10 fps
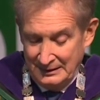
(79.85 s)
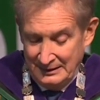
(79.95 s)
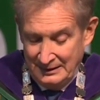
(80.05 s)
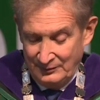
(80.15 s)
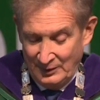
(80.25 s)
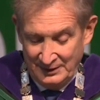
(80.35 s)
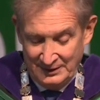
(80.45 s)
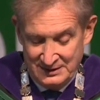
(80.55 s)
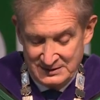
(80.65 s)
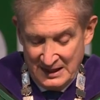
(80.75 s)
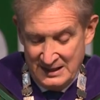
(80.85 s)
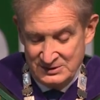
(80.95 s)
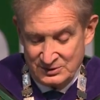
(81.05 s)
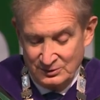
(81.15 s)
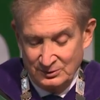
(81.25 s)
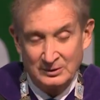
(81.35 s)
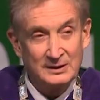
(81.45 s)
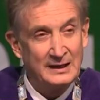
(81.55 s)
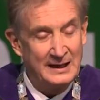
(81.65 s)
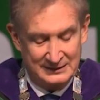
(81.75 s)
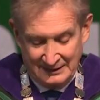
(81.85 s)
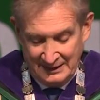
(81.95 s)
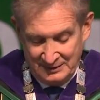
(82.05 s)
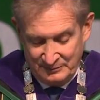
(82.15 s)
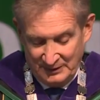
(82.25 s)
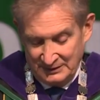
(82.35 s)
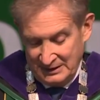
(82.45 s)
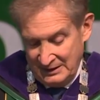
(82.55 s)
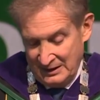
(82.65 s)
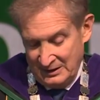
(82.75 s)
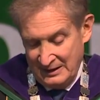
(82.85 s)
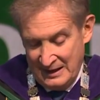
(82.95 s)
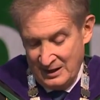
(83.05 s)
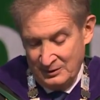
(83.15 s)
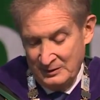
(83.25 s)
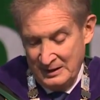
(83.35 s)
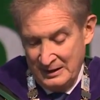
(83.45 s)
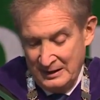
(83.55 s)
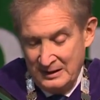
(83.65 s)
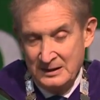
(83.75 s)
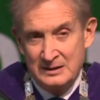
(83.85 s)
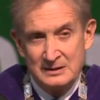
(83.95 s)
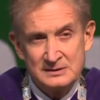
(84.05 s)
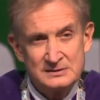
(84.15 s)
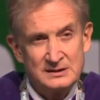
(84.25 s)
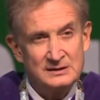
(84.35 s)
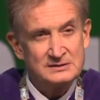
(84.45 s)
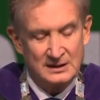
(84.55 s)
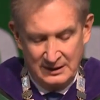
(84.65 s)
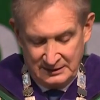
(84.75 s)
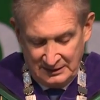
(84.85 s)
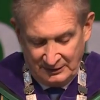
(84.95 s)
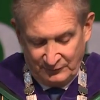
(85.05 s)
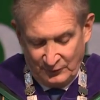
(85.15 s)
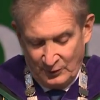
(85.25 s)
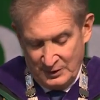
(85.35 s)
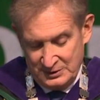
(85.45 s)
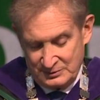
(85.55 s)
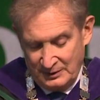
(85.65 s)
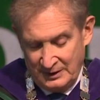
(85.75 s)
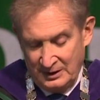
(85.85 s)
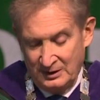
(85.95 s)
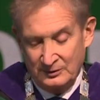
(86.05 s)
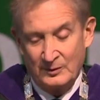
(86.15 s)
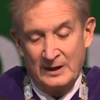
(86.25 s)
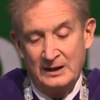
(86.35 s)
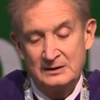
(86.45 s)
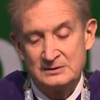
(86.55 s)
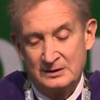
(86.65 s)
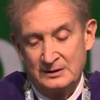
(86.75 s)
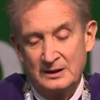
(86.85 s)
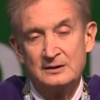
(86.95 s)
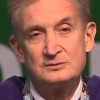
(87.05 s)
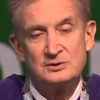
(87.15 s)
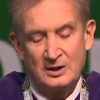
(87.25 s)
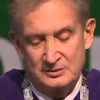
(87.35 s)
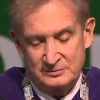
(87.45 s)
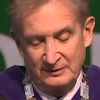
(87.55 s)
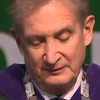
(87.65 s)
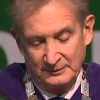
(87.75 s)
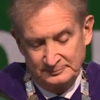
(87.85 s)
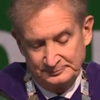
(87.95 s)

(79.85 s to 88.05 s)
And where the design school and athletic building are now sits a thick forest running all the way to the Charles River.